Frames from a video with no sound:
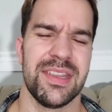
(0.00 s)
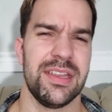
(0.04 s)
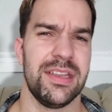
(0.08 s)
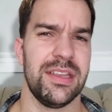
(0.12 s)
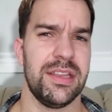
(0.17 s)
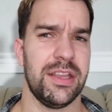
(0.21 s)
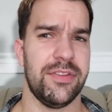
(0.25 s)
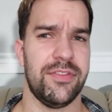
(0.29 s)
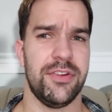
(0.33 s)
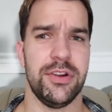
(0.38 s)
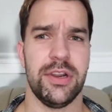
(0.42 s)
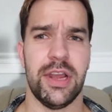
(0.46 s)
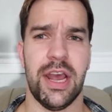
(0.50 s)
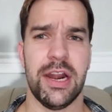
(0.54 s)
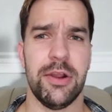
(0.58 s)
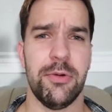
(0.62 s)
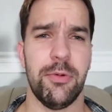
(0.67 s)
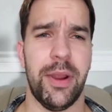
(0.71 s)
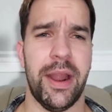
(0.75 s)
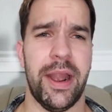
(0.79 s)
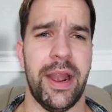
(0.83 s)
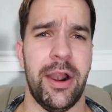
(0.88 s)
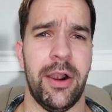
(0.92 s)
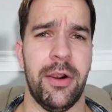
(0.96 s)
If you're not
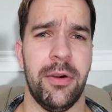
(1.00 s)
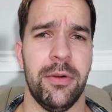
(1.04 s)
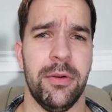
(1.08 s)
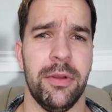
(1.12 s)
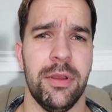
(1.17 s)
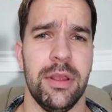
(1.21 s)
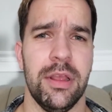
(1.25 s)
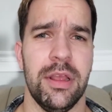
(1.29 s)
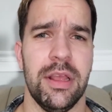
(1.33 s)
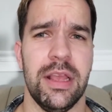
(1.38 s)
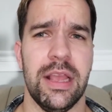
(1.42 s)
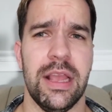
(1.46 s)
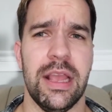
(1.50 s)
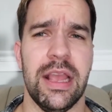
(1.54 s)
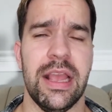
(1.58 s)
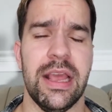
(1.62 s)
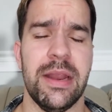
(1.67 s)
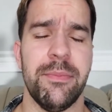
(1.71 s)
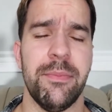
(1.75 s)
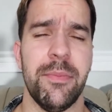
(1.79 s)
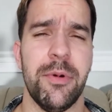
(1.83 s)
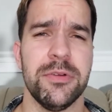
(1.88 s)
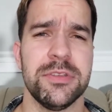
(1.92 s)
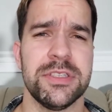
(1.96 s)
aware,
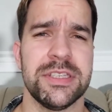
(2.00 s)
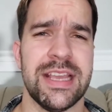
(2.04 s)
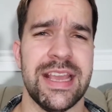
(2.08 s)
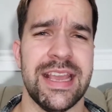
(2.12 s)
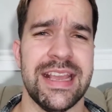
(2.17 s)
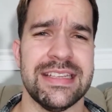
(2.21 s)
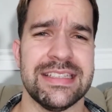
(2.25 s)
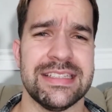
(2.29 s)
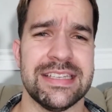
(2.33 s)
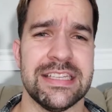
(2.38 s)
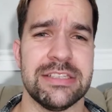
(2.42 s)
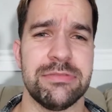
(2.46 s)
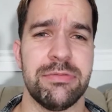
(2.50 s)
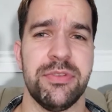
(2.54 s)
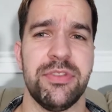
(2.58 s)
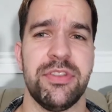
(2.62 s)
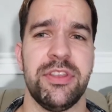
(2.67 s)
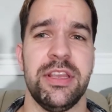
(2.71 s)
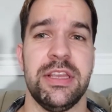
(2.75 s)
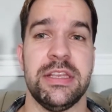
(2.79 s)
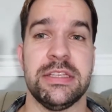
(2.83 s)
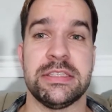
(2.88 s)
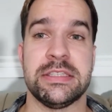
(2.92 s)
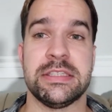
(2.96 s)
in most cases with
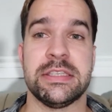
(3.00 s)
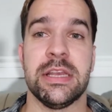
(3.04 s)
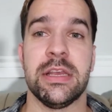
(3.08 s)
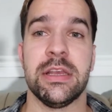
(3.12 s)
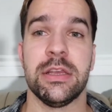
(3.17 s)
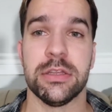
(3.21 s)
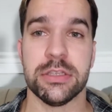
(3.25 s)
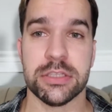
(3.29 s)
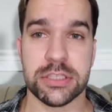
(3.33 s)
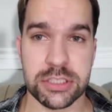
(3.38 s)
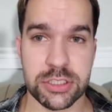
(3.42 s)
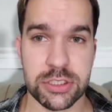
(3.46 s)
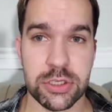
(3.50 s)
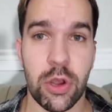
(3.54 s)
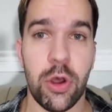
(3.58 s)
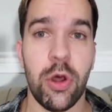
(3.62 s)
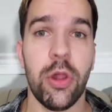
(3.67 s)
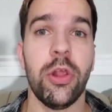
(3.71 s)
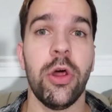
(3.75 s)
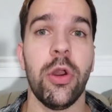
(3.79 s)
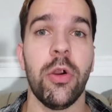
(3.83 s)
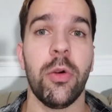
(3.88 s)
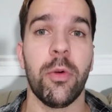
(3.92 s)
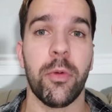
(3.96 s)
these
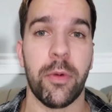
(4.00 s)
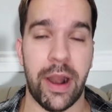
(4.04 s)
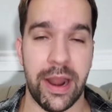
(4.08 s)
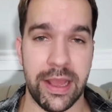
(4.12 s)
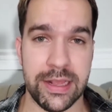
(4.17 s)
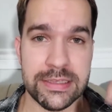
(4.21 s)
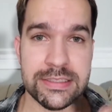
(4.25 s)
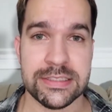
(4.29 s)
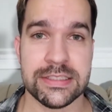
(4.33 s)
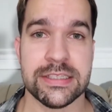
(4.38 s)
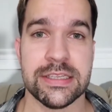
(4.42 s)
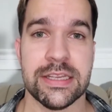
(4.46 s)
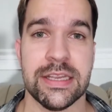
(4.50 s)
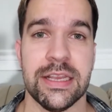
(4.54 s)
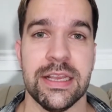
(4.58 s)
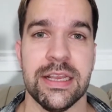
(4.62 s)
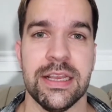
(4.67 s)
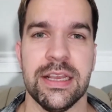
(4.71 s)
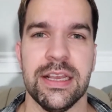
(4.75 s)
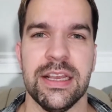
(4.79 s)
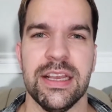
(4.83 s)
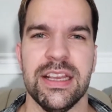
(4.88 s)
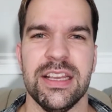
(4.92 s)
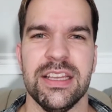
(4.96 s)
solo runs,
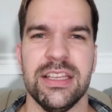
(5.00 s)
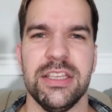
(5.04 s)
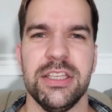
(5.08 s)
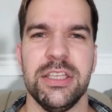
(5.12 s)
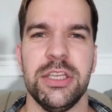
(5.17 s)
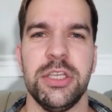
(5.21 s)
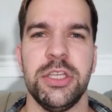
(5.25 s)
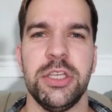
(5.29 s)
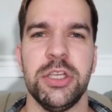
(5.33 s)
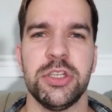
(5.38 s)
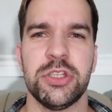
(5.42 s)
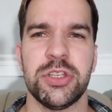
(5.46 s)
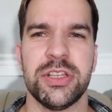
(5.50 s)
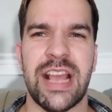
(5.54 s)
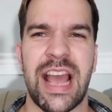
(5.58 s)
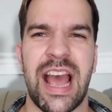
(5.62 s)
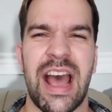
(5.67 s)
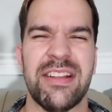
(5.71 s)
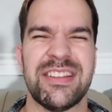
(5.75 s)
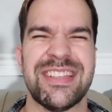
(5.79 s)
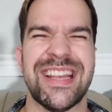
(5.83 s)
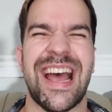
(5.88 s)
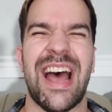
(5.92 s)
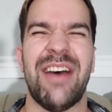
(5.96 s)
you usually
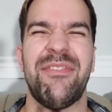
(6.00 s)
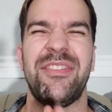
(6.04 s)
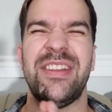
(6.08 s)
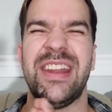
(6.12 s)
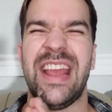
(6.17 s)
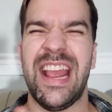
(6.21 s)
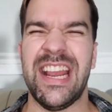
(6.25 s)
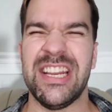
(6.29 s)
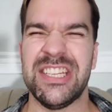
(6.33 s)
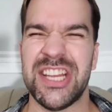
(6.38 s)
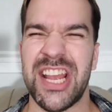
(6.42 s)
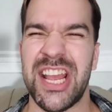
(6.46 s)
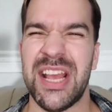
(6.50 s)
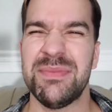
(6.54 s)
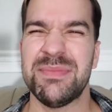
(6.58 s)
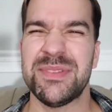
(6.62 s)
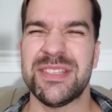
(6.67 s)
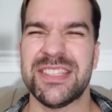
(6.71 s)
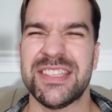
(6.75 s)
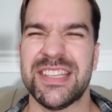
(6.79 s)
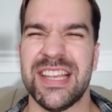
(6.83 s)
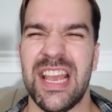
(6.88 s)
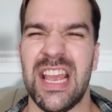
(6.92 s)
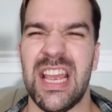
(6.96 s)
have to have an HM
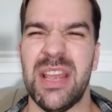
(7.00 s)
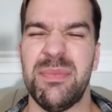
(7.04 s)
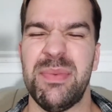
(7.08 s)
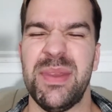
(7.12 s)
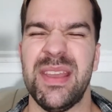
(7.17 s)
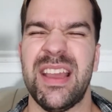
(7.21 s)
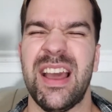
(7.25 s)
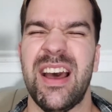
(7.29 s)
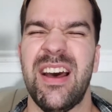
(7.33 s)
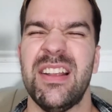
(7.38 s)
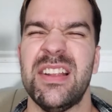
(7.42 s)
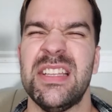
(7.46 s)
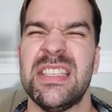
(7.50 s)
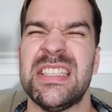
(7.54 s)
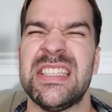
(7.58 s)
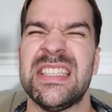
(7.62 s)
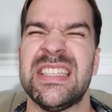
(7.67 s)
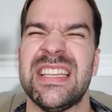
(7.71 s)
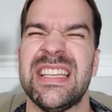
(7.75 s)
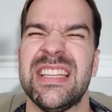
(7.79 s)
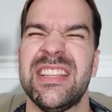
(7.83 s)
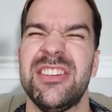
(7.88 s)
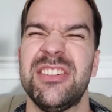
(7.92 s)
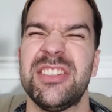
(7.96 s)
slave
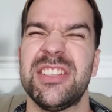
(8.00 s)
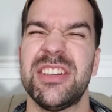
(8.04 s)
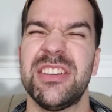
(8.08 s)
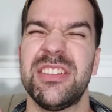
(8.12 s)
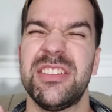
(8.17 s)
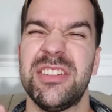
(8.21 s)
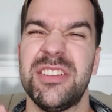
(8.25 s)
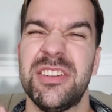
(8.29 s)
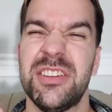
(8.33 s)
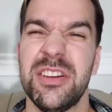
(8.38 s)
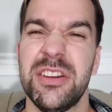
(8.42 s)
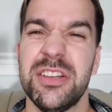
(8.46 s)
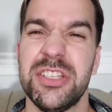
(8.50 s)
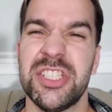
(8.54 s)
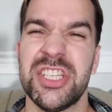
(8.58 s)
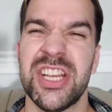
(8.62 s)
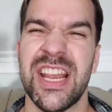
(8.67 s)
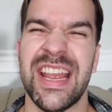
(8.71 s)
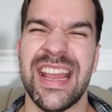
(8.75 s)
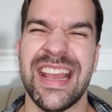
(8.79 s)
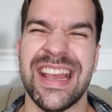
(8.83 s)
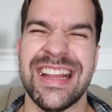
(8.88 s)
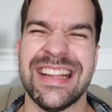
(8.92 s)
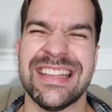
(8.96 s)
because there's a good
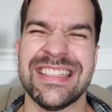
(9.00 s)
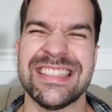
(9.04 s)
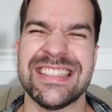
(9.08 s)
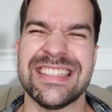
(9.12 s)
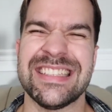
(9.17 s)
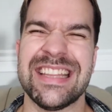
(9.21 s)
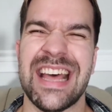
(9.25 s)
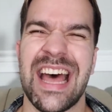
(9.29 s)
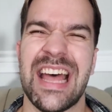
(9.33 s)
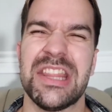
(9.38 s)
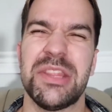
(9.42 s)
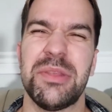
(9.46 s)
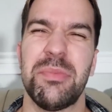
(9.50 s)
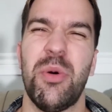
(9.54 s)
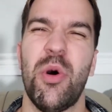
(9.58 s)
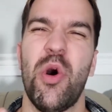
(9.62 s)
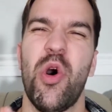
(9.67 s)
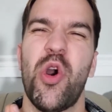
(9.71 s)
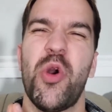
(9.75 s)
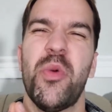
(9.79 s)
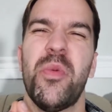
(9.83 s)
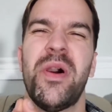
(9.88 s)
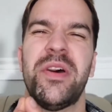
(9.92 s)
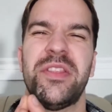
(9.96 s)
chance that the
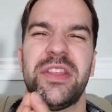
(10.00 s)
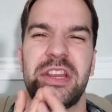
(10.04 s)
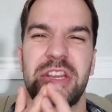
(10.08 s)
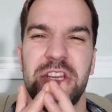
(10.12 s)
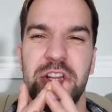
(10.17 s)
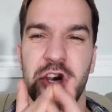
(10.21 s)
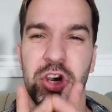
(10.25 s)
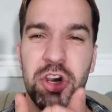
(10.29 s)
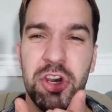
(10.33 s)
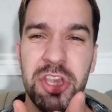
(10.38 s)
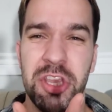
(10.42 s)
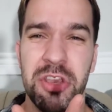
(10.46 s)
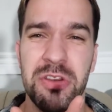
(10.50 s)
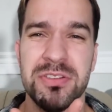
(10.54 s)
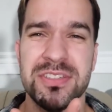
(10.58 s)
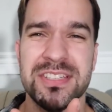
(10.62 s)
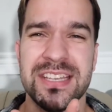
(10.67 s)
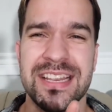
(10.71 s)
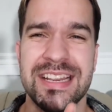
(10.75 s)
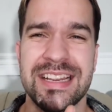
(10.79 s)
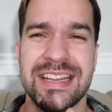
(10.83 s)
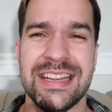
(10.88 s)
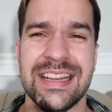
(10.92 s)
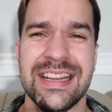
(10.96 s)
Pokemon that you're
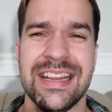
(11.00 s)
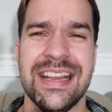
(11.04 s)
using